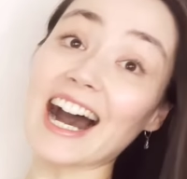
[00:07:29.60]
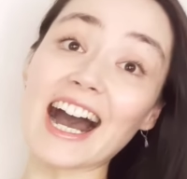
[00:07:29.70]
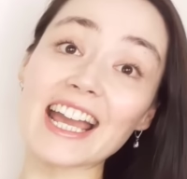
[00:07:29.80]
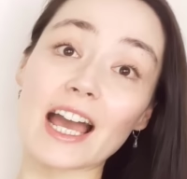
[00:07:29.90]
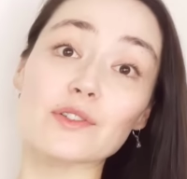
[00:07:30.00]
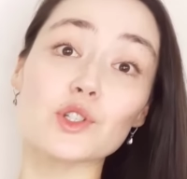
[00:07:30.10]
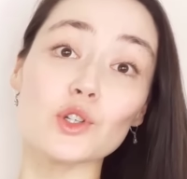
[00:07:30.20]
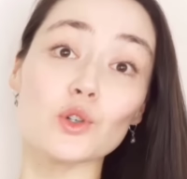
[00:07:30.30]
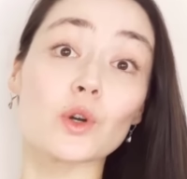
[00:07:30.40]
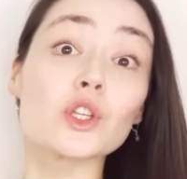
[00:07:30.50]
I have
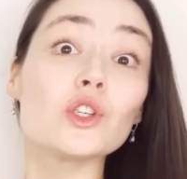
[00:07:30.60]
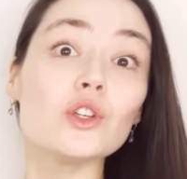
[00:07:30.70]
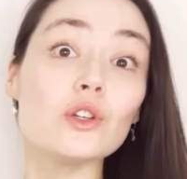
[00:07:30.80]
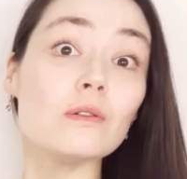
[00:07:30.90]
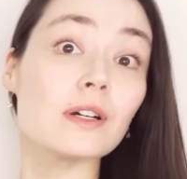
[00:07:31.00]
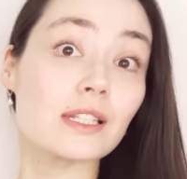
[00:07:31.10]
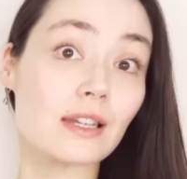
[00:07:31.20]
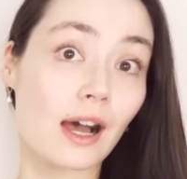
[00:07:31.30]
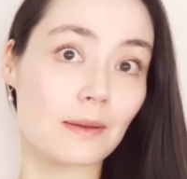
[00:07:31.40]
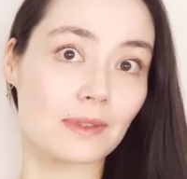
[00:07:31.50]
two new
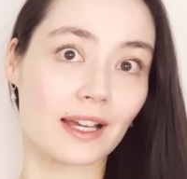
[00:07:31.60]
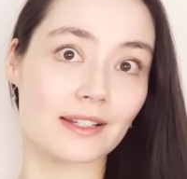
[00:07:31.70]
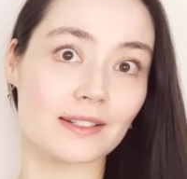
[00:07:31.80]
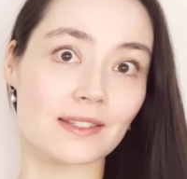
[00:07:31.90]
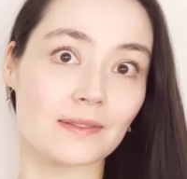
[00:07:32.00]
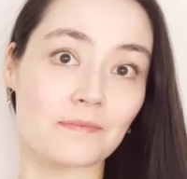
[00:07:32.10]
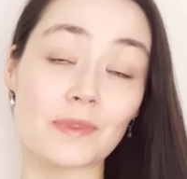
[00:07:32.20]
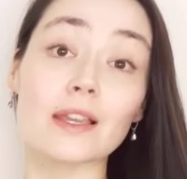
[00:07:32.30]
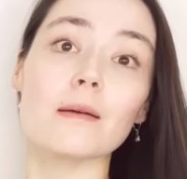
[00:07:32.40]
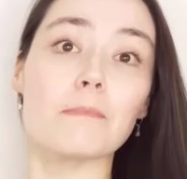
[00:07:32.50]
timelines.
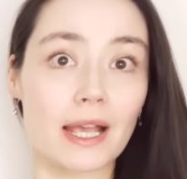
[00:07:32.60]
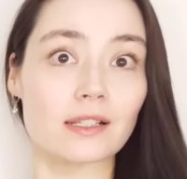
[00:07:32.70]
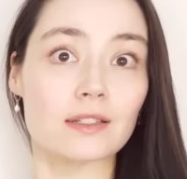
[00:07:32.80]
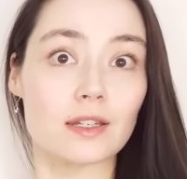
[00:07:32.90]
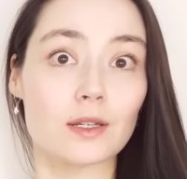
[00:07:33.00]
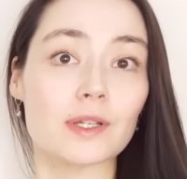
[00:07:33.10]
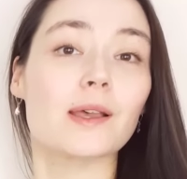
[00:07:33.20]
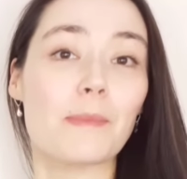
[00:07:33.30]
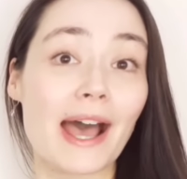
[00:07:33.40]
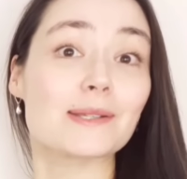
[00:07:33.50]
Past continuous,
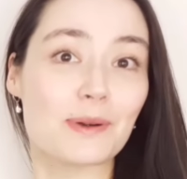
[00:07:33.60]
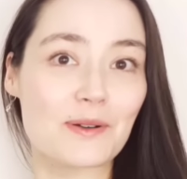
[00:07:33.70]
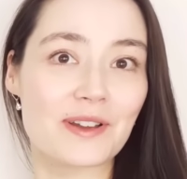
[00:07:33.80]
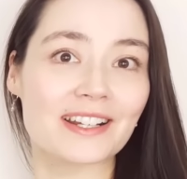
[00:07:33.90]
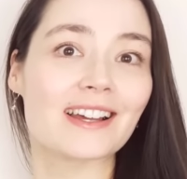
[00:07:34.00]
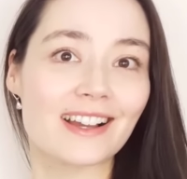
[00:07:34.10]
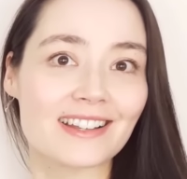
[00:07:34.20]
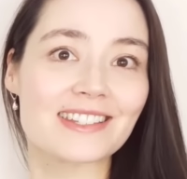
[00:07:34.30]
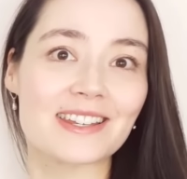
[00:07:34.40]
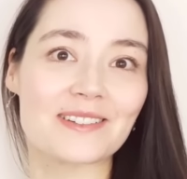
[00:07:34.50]
past perfect
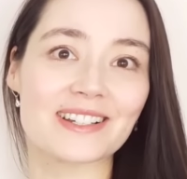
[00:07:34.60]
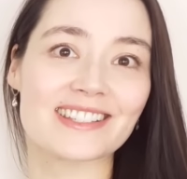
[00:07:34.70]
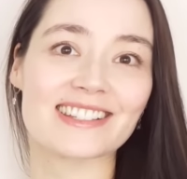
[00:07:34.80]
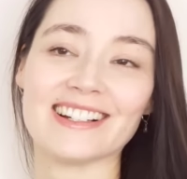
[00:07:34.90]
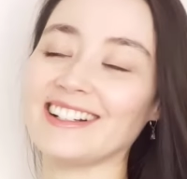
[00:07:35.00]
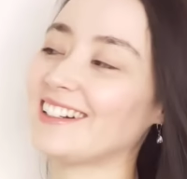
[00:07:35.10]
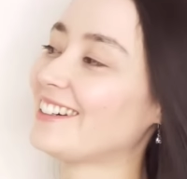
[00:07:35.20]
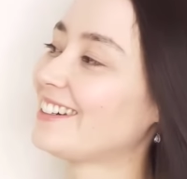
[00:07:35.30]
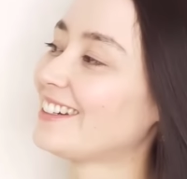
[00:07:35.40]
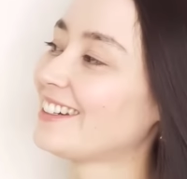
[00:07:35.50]
continuous.
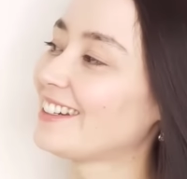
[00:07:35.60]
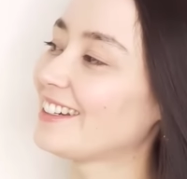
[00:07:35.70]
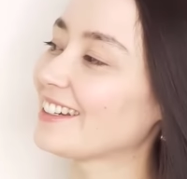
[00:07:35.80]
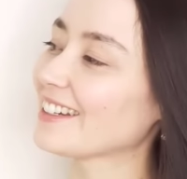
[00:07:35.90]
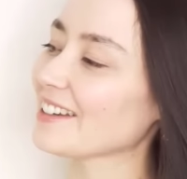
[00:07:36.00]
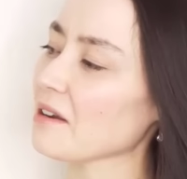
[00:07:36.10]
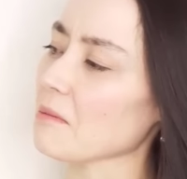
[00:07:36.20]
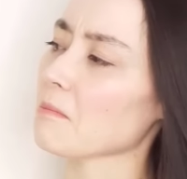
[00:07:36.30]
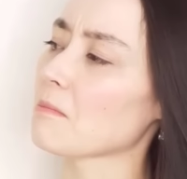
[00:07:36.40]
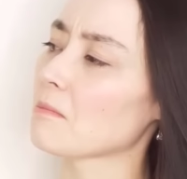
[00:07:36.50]

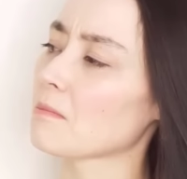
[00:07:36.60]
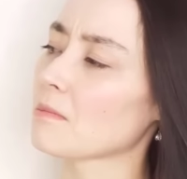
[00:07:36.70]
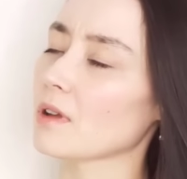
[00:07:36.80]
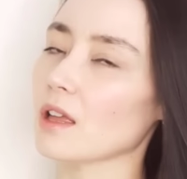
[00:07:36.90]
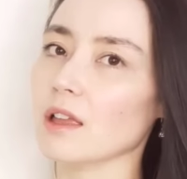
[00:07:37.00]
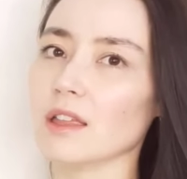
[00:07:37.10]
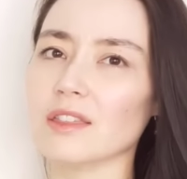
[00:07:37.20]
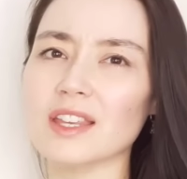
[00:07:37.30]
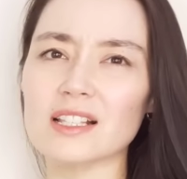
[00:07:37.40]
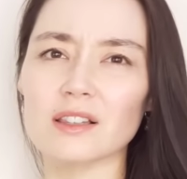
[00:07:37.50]
Oh,
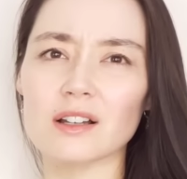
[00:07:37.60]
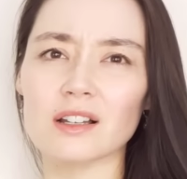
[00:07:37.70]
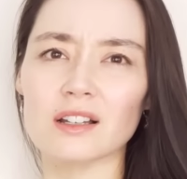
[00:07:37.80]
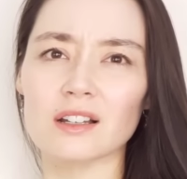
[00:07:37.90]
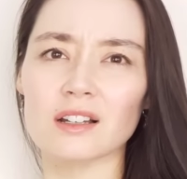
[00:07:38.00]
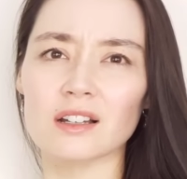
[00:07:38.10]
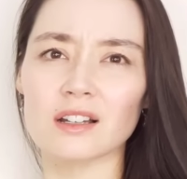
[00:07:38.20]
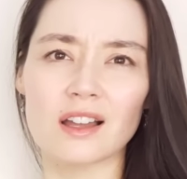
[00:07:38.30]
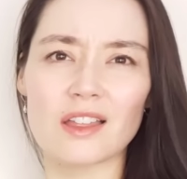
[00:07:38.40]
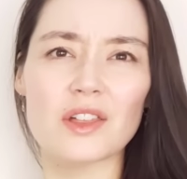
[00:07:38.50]
these look
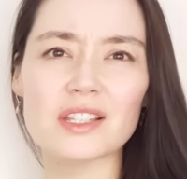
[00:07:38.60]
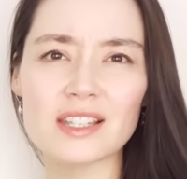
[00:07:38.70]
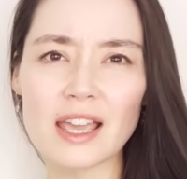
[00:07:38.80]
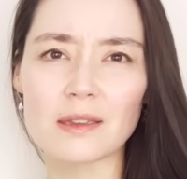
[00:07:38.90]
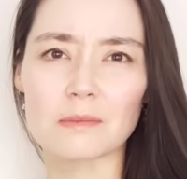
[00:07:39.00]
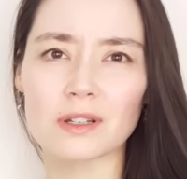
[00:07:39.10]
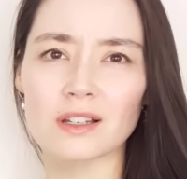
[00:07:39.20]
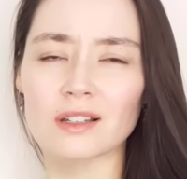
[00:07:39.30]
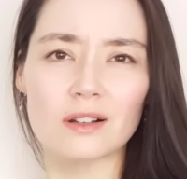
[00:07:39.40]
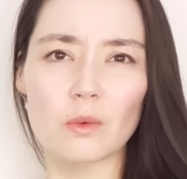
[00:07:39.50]
the same.
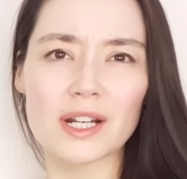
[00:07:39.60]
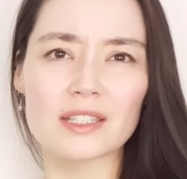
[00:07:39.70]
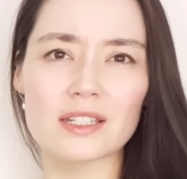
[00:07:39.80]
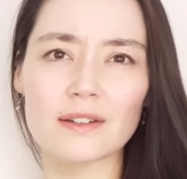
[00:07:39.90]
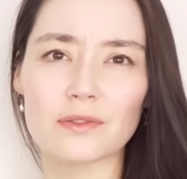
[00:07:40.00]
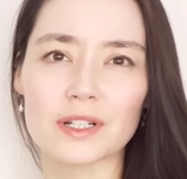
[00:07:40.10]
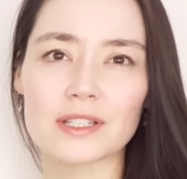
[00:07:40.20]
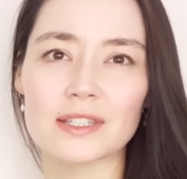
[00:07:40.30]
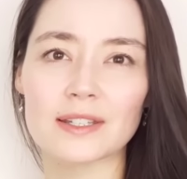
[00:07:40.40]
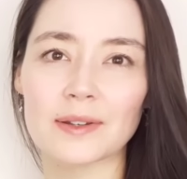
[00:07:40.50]
What's the
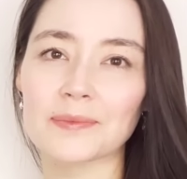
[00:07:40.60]
difference?